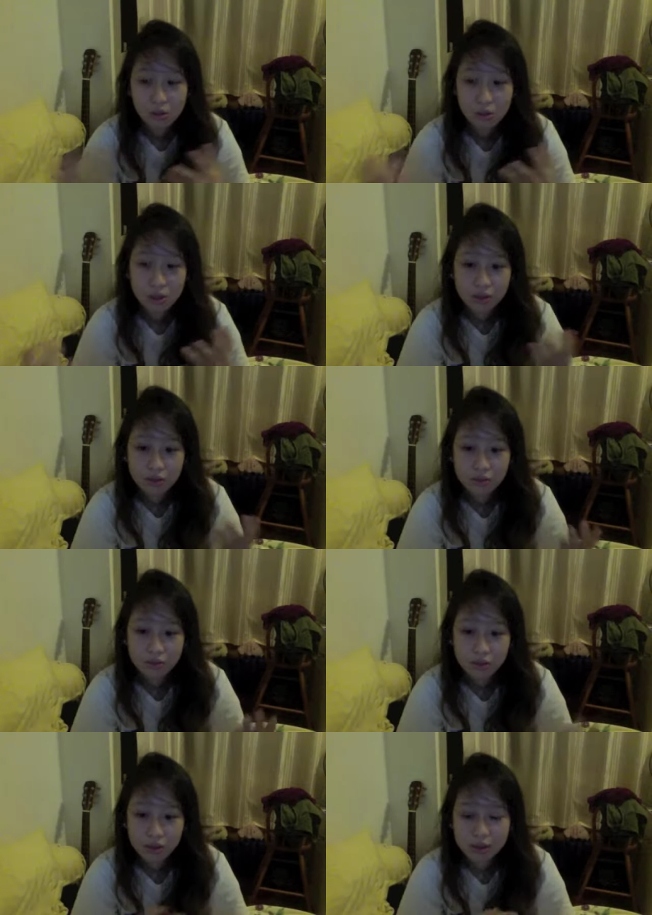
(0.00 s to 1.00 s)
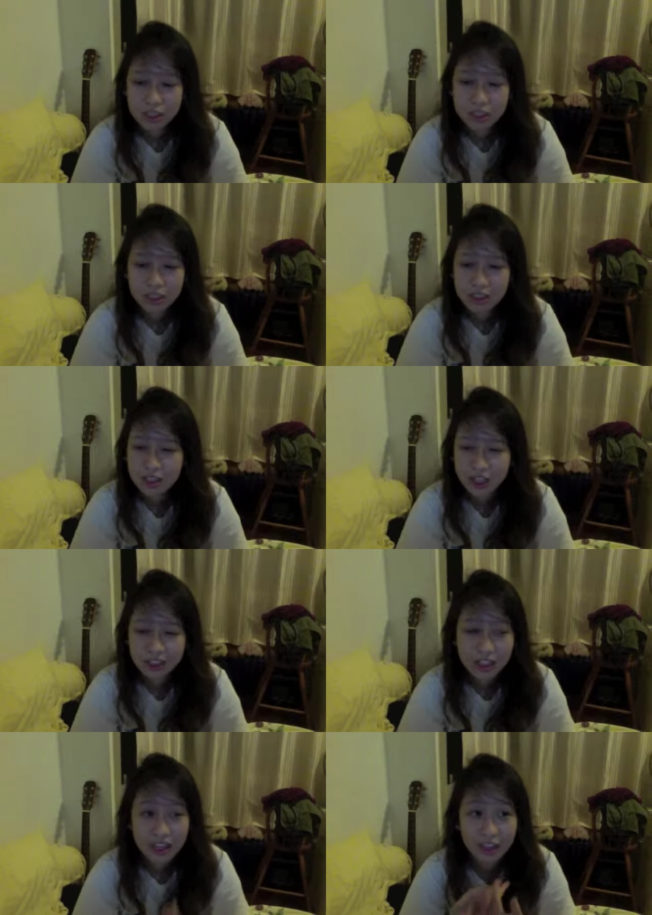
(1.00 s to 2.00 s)
what we also learned
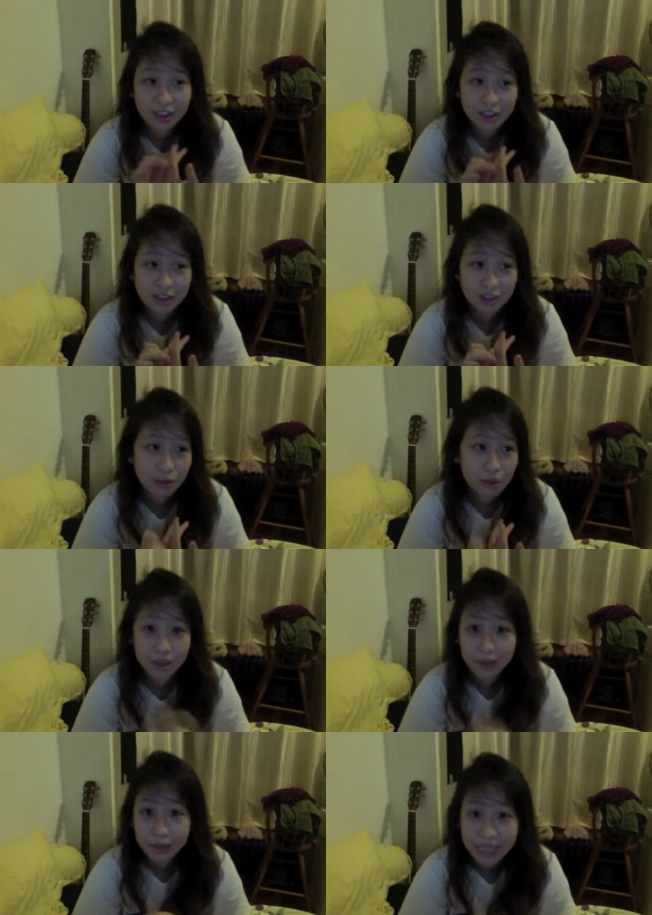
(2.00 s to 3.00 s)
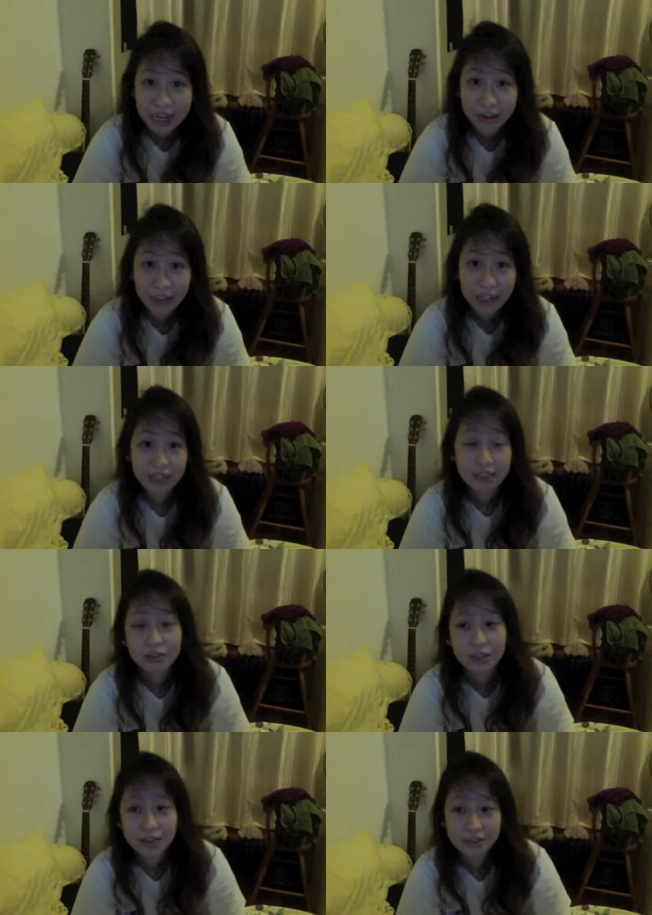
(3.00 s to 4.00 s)
things like uh, what they'd be carrying,
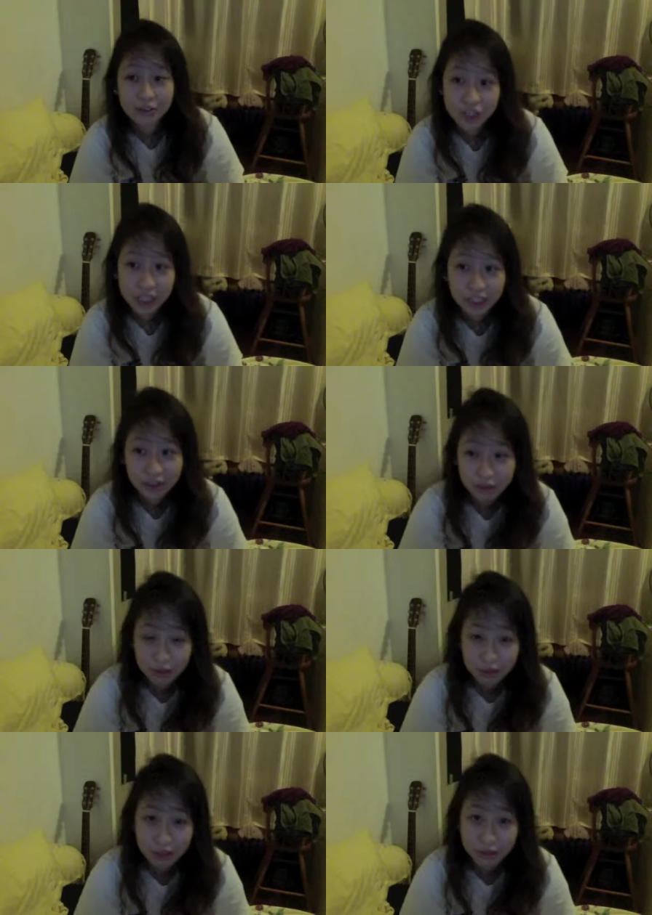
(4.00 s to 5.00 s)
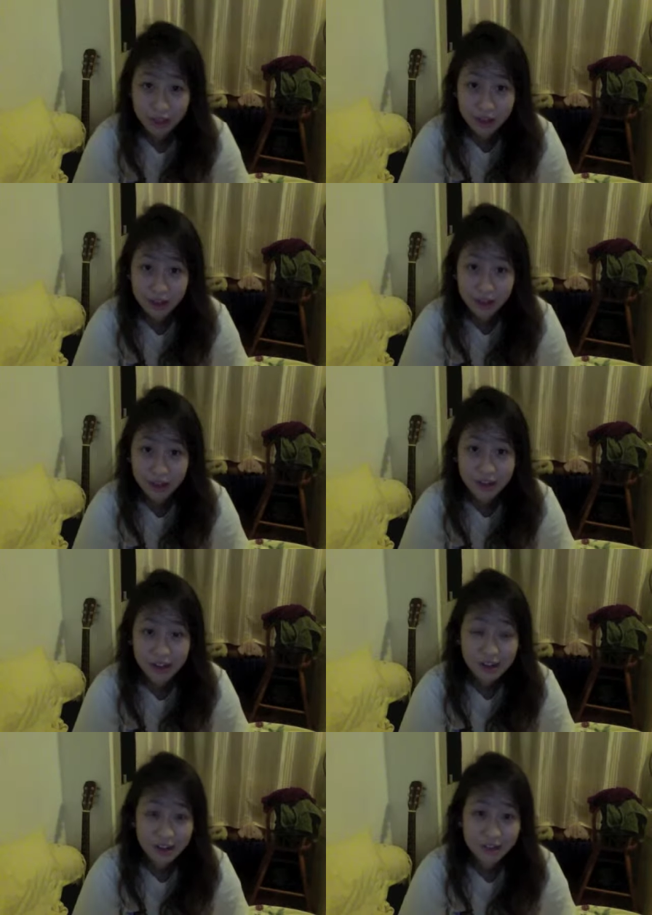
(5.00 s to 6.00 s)
what kind of training would be going on.
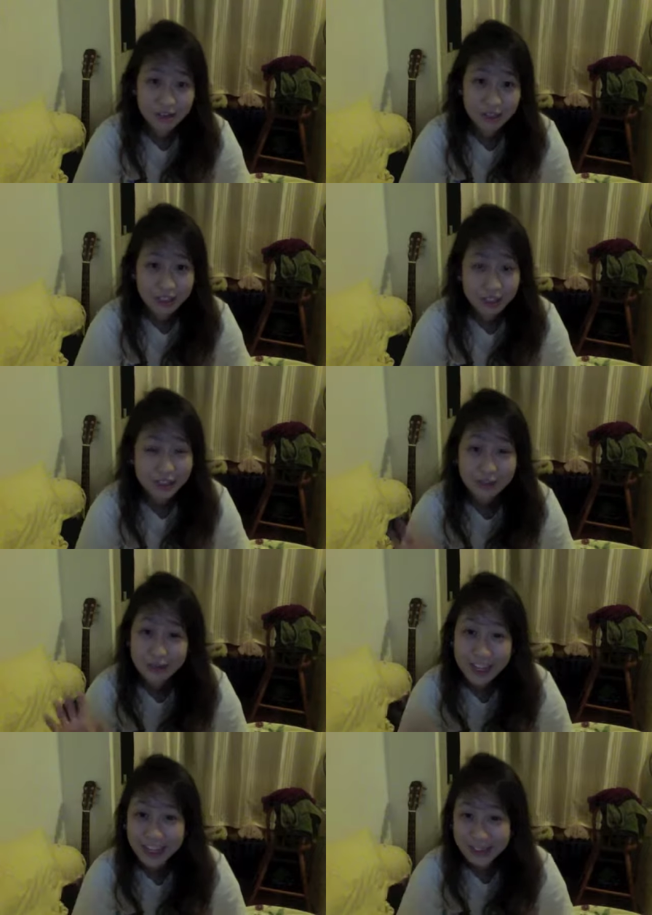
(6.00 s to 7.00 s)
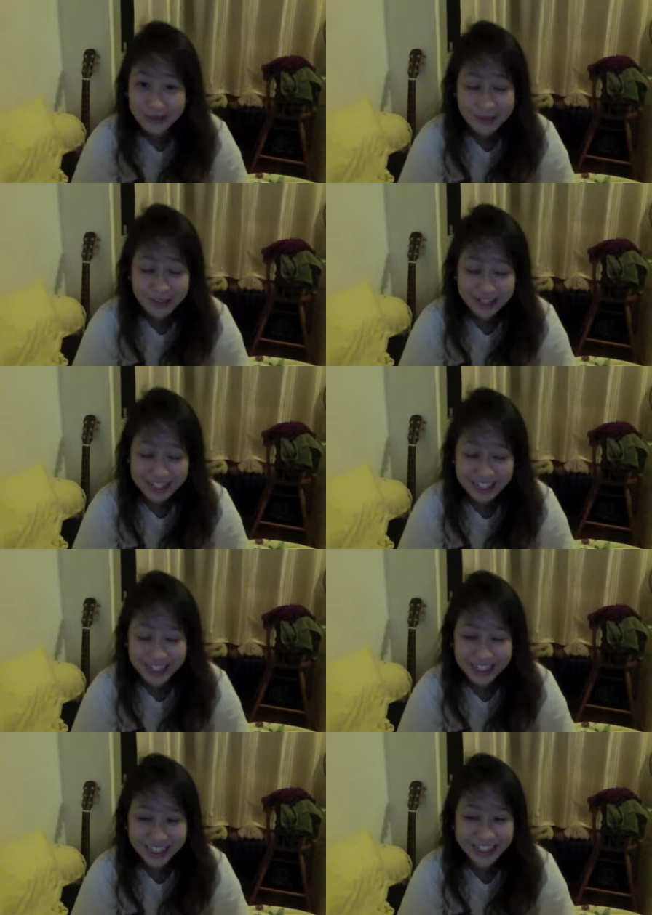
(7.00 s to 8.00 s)
We saw where they'd be
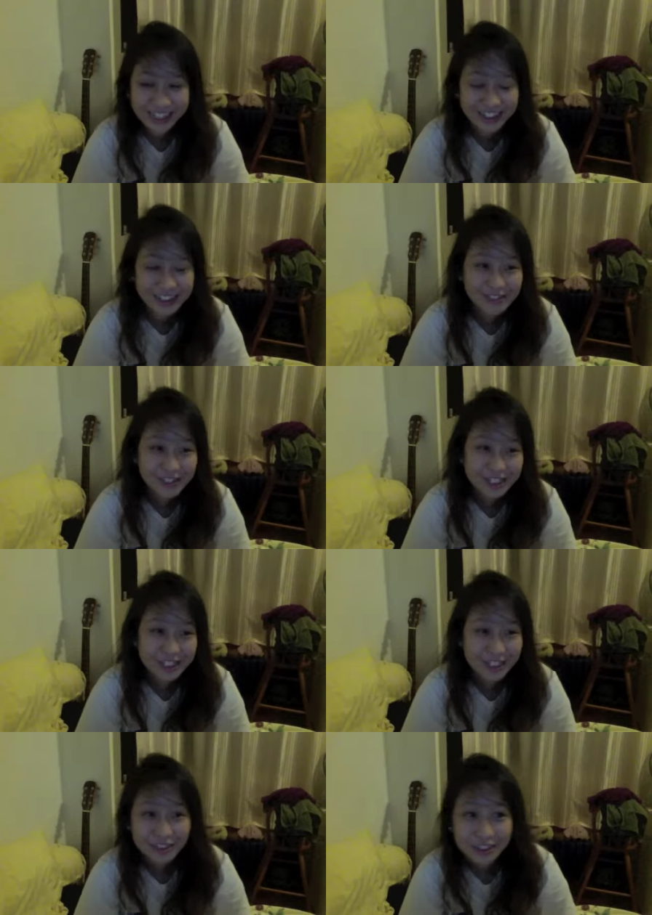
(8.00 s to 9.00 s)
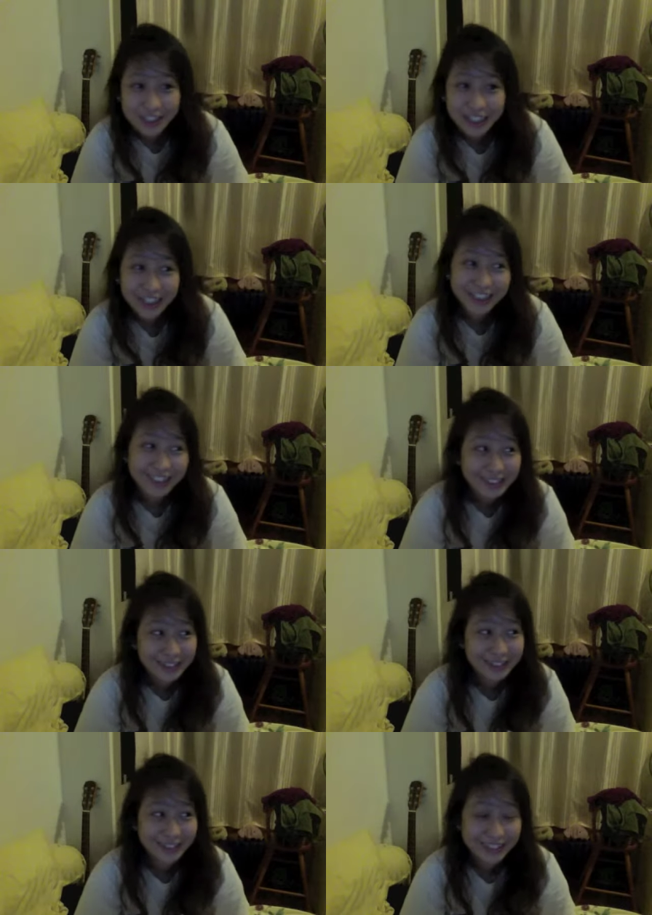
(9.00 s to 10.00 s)
residing, which is interesting.
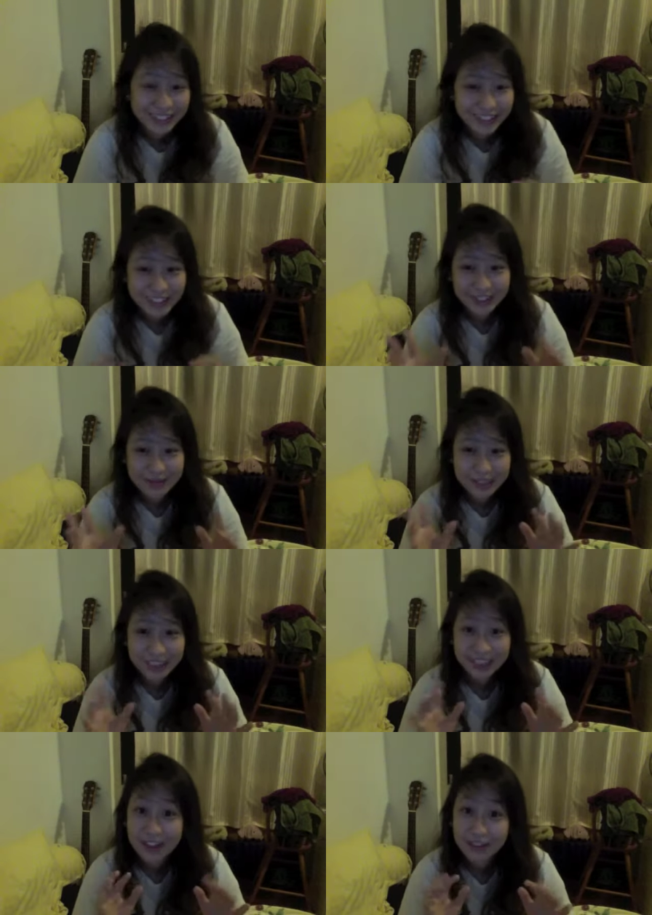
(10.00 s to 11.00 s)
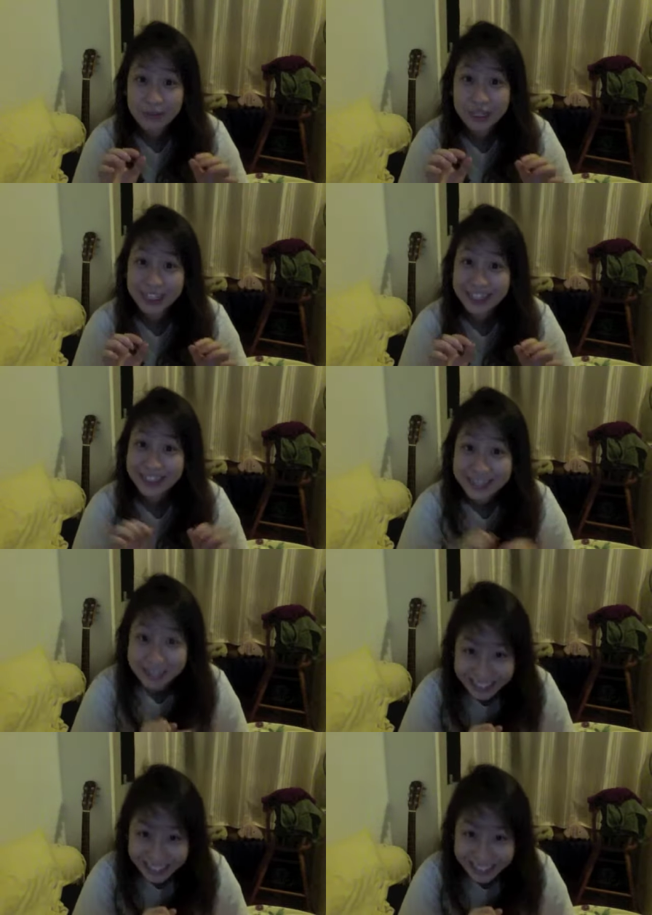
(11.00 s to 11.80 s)
So somebody's gonna have to be neat